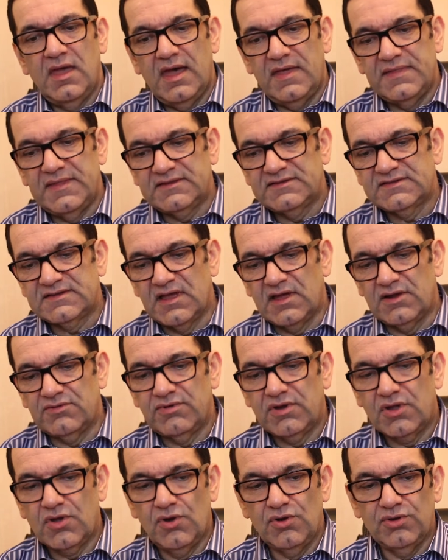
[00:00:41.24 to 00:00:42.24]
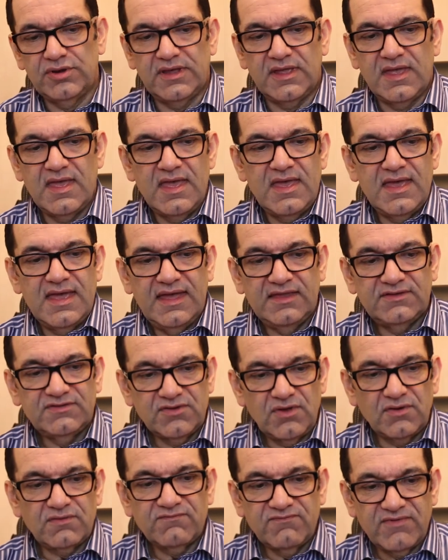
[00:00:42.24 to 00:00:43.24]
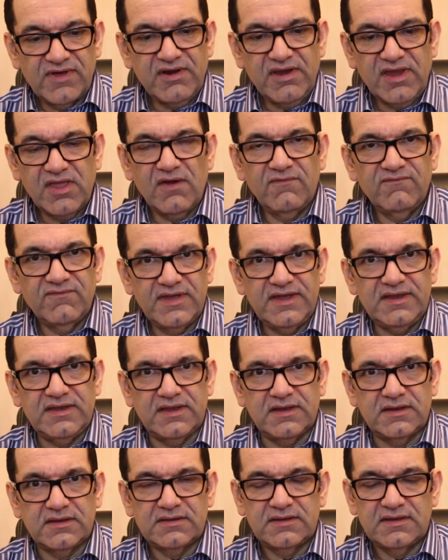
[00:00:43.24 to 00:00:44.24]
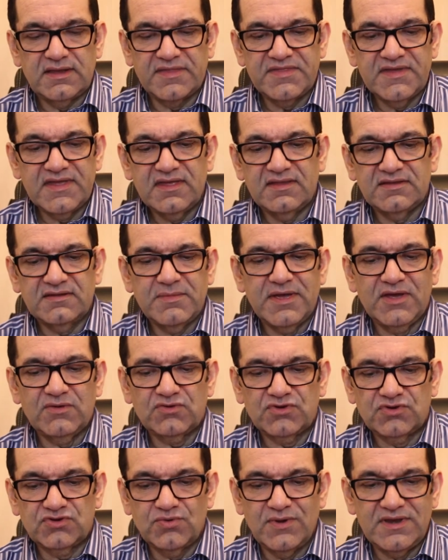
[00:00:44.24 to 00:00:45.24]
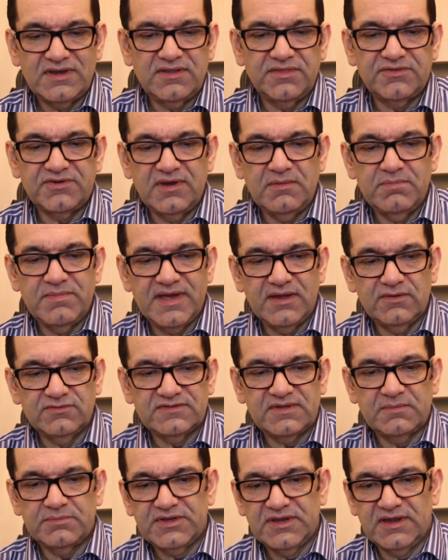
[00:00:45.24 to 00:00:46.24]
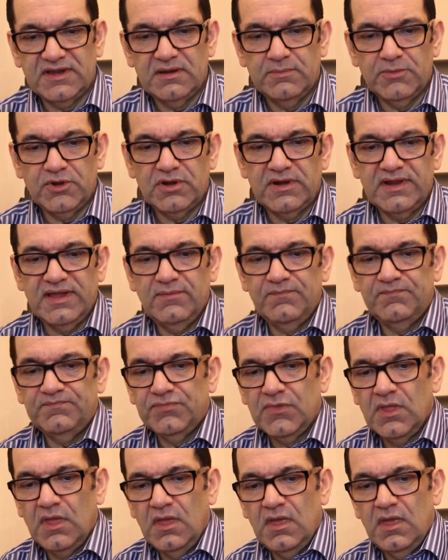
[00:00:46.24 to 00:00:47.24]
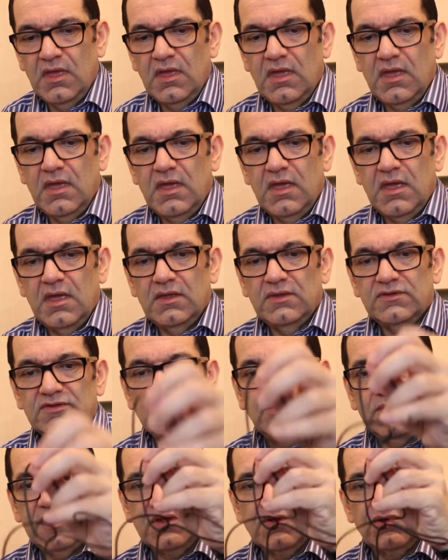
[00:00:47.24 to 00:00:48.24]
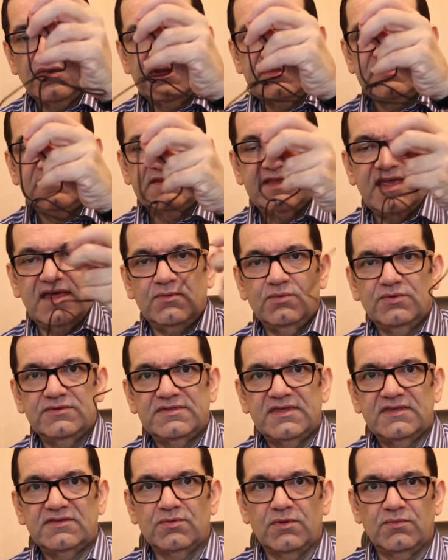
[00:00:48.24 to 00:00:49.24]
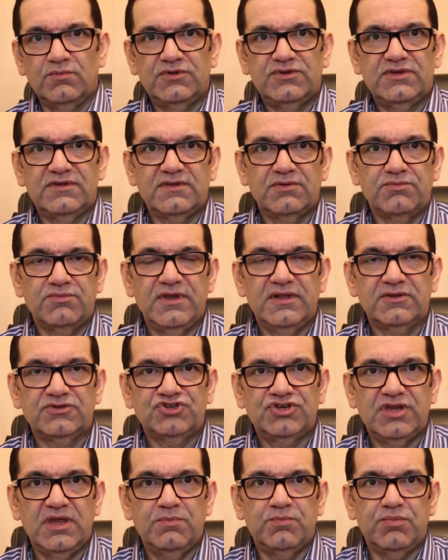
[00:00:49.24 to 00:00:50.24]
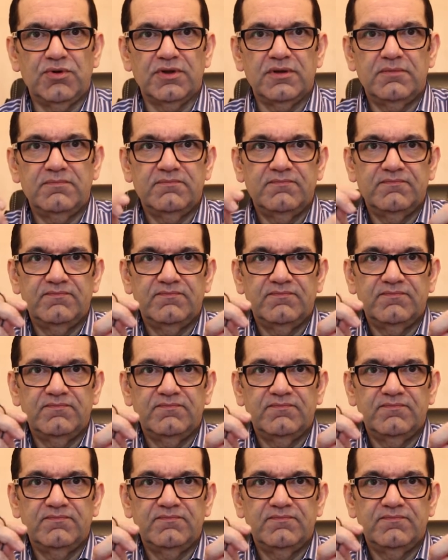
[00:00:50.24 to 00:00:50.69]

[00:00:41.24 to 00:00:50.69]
and then start recording. It's not very convenient. I think it's about £23, that particular model now. So what I got instead was this one, which is a real cheap one,